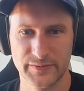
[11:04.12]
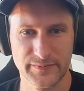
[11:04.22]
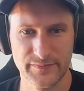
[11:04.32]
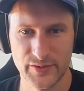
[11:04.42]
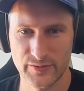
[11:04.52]

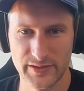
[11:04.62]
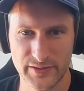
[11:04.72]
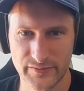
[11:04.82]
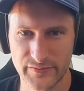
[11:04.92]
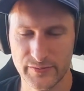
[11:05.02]
The
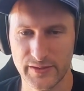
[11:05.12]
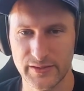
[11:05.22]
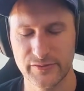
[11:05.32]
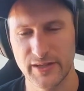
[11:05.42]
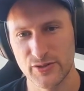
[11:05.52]
idea of
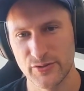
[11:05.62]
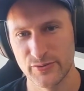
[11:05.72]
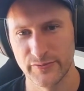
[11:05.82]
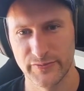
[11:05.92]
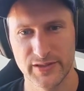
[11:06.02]
like
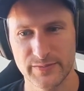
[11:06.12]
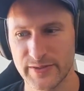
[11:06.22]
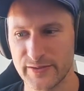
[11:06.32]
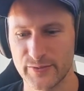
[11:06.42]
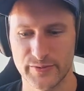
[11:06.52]
cashew or
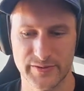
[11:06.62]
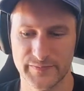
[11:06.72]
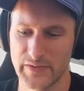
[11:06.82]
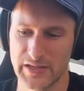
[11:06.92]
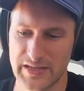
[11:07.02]
Fedimint, where
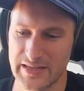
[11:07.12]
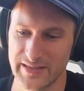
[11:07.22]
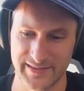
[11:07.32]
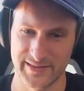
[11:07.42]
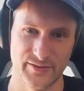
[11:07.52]

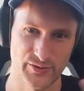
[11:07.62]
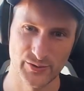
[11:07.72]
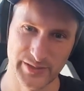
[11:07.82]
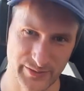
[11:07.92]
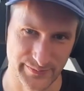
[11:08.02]
it's
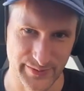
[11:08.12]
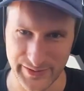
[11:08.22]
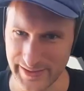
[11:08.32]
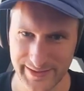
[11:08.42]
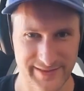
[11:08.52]
also Bitcoin
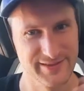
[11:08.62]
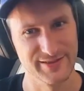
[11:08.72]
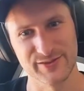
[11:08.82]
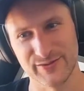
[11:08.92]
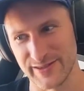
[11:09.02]
banking. It's
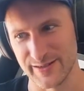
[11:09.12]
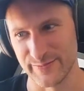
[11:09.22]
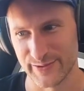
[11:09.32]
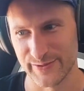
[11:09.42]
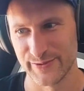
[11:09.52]
custodial,
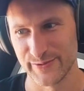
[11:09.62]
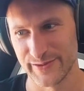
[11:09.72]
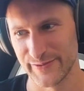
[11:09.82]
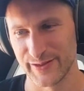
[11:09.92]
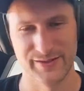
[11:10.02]
but now you
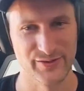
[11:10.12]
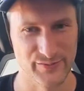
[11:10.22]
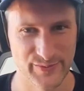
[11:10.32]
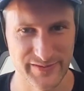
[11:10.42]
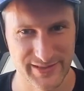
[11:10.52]
add a layer
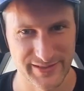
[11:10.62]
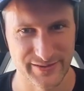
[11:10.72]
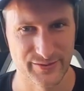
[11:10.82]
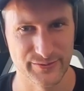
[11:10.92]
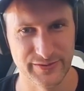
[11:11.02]
of privacy
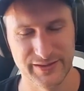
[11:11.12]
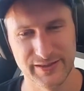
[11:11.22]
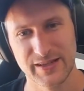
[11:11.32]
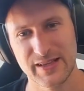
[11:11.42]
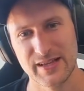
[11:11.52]
into
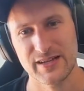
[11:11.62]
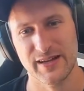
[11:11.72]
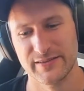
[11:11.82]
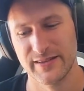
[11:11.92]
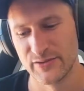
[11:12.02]
it.
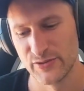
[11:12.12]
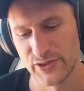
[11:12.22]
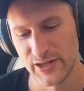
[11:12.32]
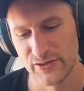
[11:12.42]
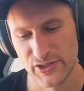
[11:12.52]
And the
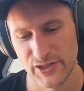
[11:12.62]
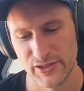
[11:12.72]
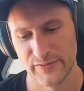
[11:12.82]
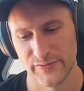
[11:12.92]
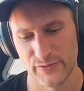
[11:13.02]
challenge
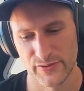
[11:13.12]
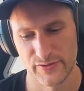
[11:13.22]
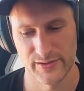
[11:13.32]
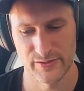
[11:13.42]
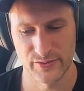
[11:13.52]
here for
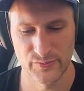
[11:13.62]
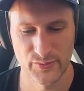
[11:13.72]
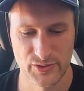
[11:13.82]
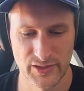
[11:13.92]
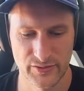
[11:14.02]
this
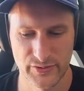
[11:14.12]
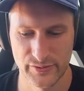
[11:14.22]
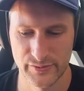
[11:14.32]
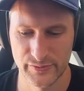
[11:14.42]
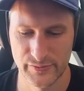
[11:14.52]
project
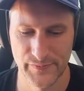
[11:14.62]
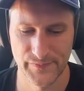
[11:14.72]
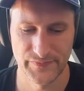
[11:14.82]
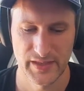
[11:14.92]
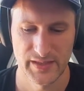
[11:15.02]

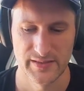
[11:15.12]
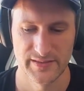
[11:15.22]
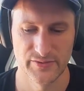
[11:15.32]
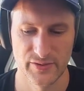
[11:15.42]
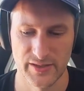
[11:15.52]
to
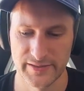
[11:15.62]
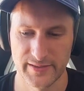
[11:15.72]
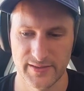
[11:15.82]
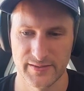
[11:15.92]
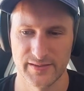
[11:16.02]
see the
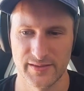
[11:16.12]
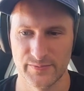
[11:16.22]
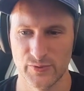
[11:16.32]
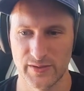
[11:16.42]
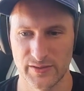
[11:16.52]
light is
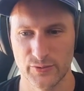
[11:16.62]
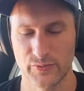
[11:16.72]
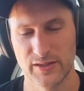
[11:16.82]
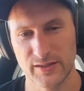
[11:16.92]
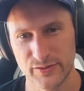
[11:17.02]
more like the
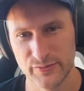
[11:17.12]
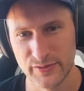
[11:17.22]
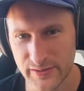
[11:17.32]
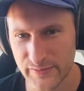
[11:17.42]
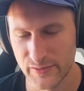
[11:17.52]

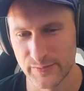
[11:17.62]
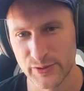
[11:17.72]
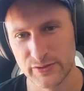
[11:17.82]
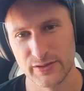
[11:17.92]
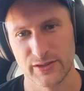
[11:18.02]
regulatory
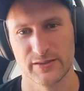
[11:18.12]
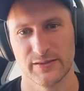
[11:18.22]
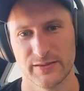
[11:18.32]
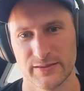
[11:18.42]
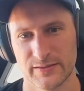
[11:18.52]
framework,
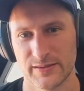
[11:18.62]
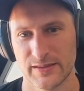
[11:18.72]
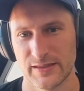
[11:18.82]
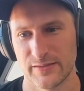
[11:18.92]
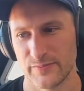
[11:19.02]
and
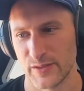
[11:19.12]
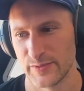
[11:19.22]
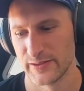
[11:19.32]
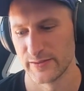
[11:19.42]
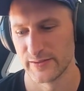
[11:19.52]

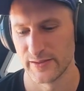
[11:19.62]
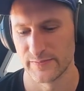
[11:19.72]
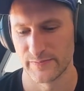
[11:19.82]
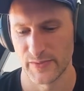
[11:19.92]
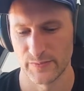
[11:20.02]
maybe
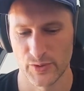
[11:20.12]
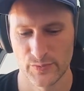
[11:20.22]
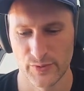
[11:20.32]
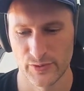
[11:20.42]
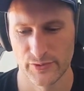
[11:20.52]
in
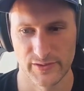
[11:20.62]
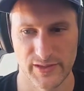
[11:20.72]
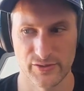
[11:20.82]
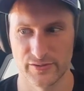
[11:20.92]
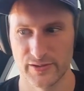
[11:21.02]
multiple
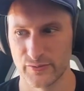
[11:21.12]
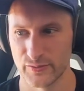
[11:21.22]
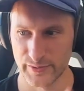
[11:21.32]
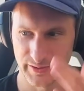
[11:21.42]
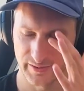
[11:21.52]
jurisdictions it
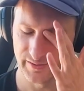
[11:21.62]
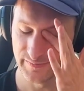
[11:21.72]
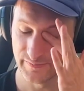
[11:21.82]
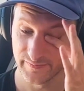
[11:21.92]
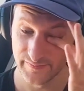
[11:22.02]
will
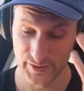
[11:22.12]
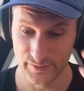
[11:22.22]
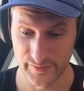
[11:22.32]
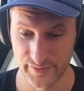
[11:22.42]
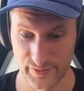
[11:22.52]
be
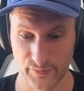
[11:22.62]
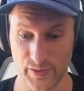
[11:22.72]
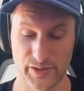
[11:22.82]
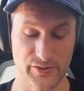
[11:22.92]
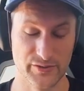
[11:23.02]
not
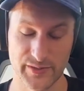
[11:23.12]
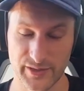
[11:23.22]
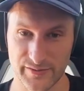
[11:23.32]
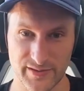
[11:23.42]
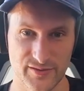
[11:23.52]
welcome
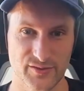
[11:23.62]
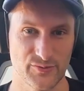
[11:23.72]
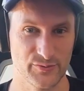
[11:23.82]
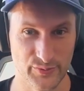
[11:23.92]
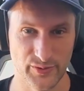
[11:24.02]
because it's
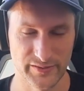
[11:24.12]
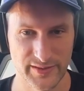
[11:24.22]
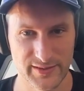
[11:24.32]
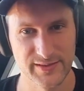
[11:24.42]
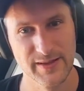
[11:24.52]
too
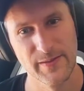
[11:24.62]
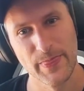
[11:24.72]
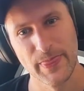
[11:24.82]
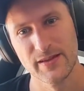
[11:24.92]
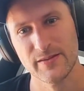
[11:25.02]
private.
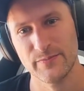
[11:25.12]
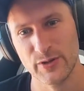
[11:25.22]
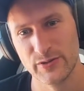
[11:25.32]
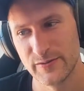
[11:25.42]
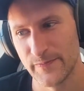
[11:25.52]

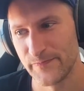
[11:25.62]
But